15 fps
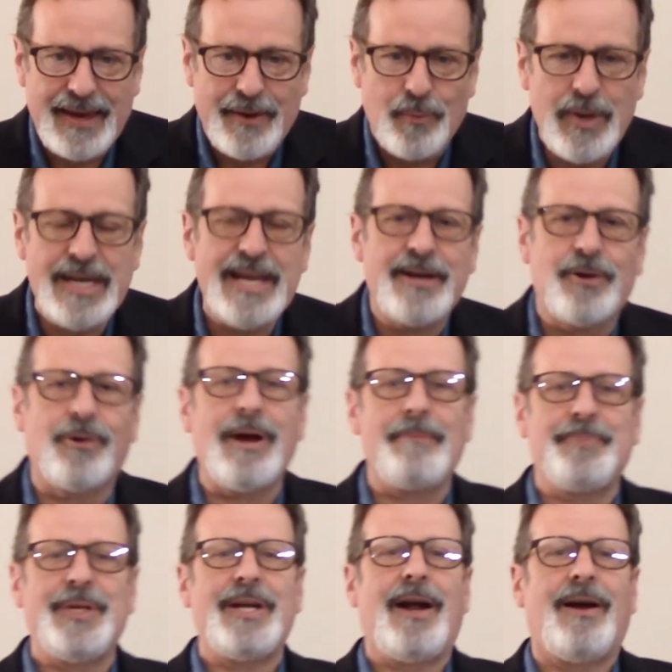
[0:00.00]
We'd
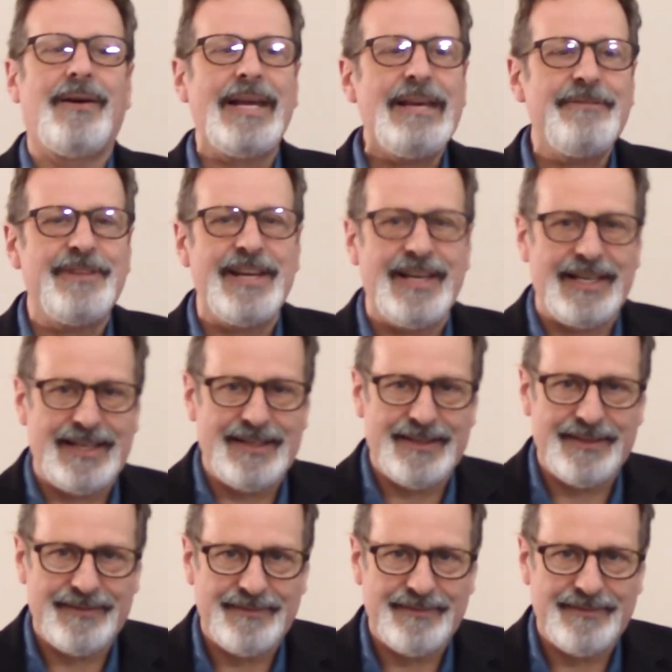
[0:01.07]
interrupted our evening